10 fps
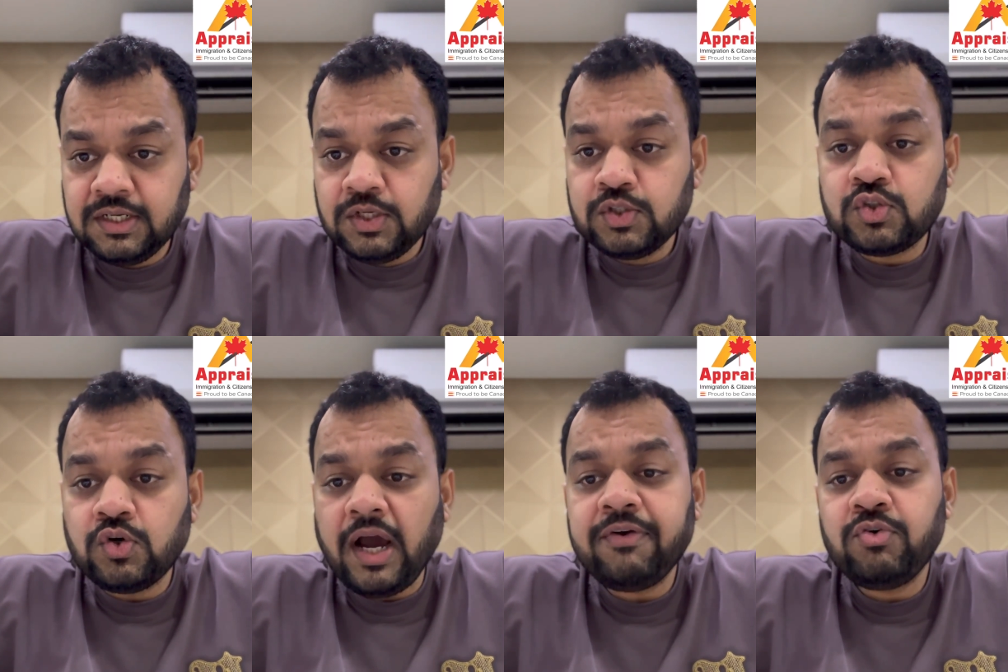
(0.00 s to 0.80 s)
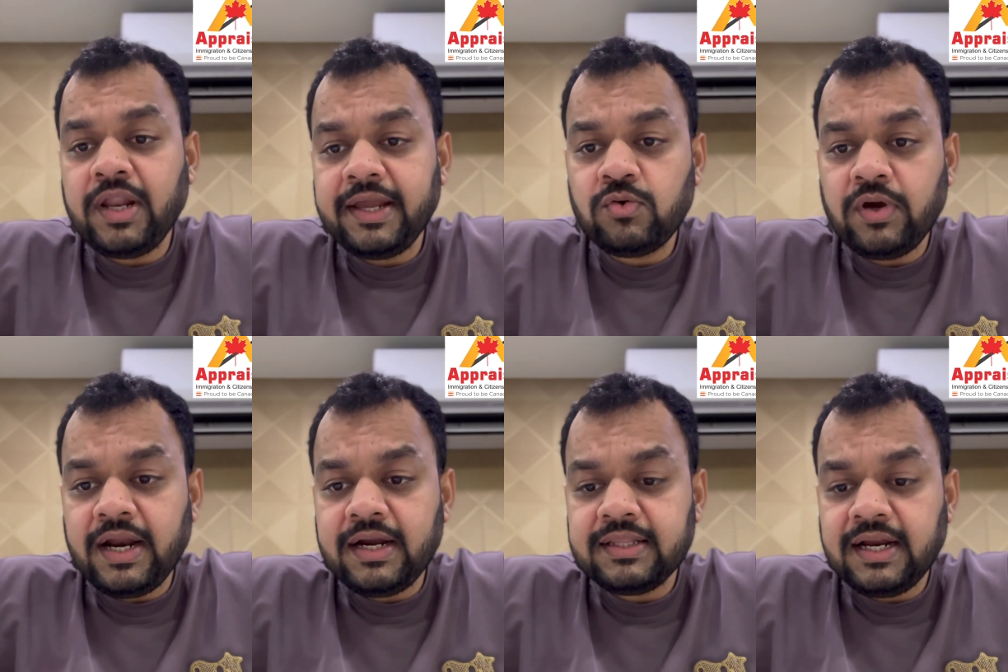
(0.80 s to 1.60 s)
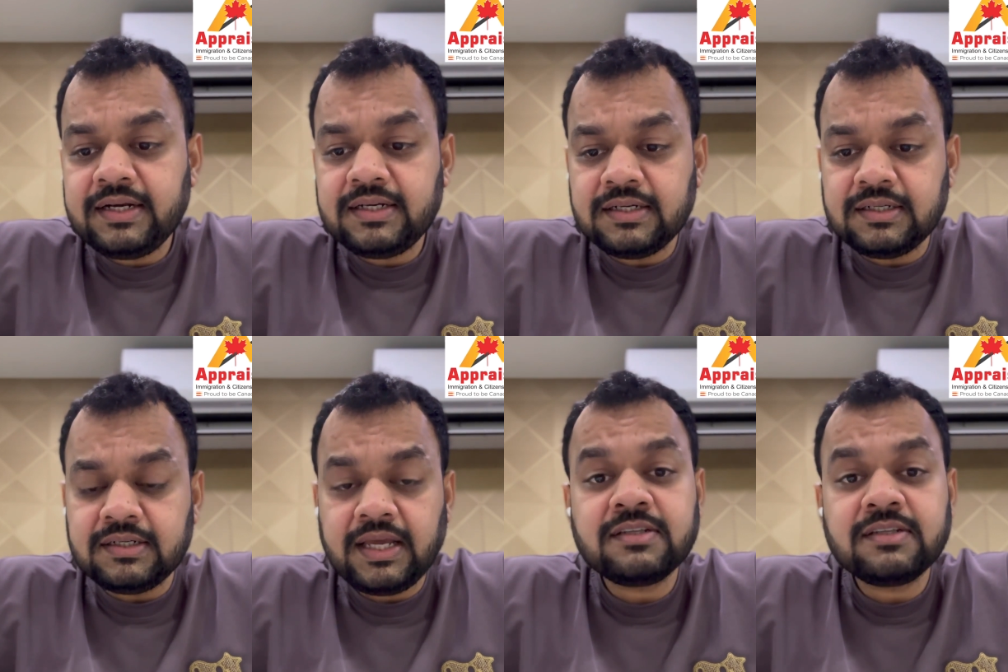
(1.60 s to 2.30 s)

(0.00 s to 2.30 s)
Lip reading: So I would like to add that as